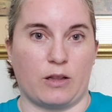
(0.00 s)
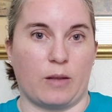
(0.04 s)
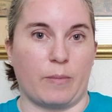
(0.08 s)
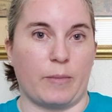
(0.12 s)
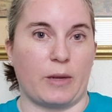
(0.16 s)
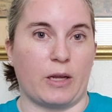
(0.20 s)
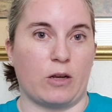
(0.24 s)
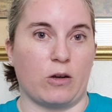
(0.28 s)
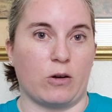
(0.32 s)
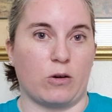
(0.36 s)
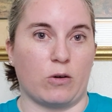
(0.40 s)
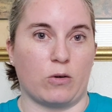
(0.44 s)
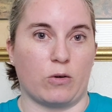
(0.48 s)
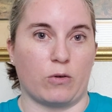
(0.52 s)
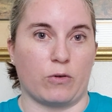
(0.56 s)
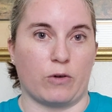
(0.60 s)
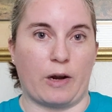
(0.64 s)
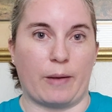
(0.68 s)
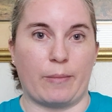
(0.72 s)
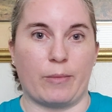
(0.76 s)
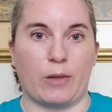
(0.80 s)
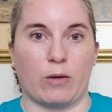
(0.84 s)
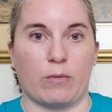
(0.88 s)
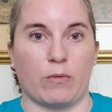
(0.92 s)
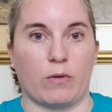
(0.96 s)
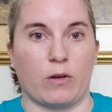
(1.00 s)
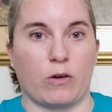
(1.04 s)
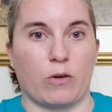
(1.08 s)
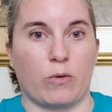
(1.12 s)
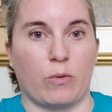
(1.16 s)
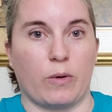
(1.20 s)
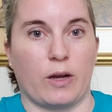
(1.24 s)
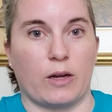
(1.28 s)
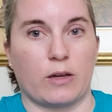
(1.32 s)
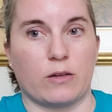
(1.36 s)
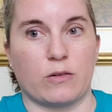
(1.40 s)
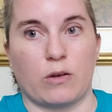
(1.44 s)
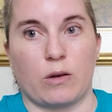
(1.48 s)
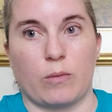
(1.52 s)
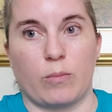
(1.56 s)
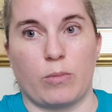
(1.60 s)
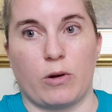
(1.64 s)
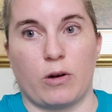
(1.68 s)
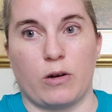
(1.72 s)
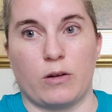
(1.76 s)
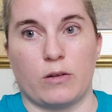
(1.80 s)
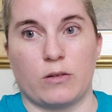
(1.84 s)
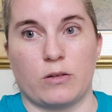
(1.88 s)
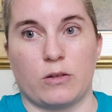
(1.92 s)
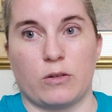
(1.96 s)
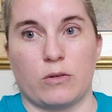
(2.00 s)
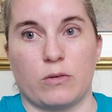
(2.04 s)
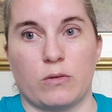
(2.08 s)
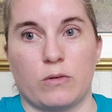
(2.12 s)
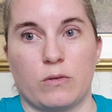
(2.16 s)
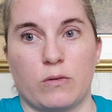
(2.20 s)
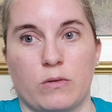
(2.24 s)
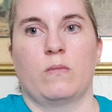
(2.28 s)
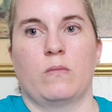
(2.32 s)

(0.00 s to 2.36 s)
Let me go grab that real quick, so I'll pause you.